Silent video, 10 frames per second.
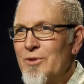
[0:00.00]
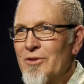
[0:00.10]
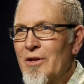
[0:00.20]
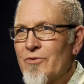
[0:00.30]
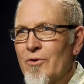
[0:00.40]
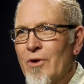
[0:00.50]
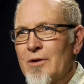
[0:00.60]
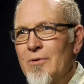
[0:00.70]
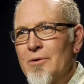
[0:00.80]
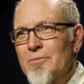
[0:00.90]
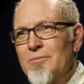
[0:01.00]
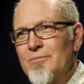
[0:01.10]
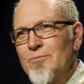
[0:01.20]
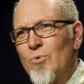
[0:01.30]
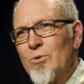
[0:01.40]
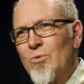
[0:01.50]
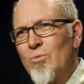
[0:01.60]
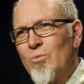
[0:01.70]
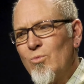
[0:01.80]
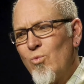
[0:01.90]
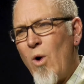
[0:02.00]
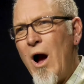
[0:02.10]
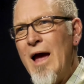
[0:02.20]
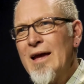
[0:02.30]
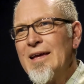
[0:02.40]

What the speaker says: think that's a great quote? Why